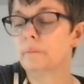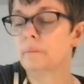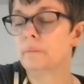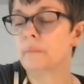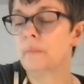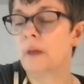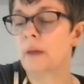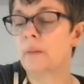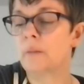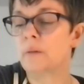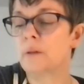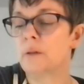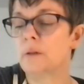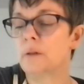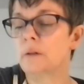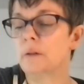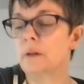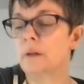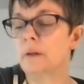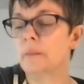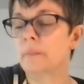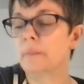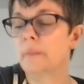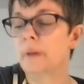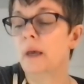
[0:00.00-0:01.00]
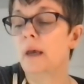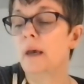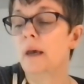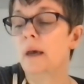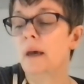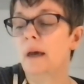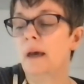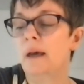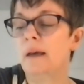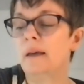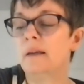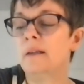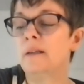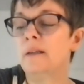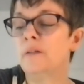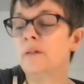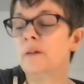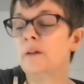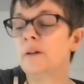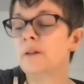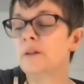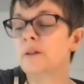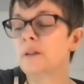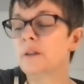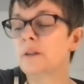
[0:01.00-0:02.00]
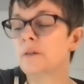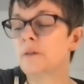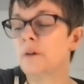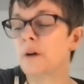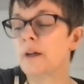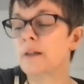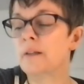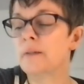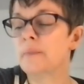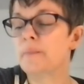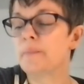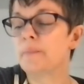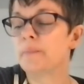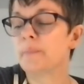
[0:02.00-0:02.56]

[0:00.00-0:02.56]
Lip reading: Absolutely. Hey, can you finish this phrase?